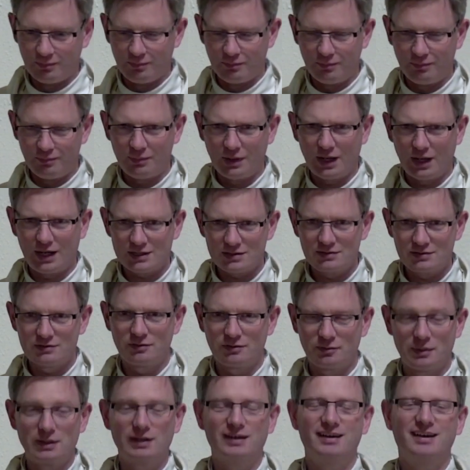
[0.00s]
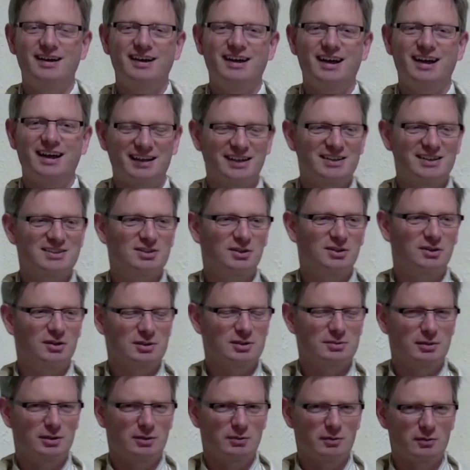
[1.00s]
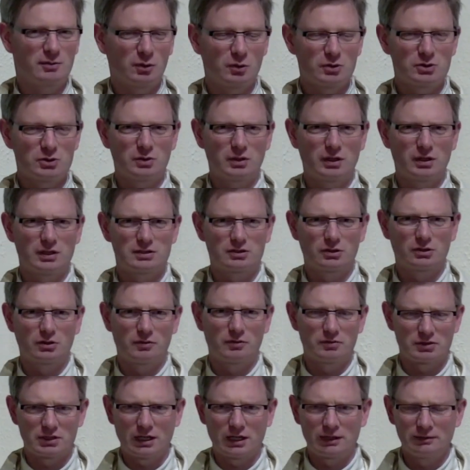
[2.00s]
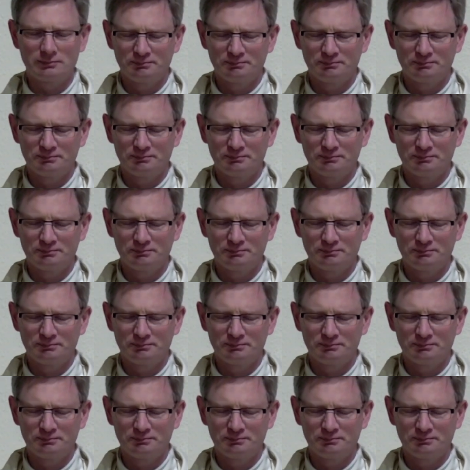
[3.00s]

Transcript: blasphemy against the Holy Spirit. We have those two things to cover today.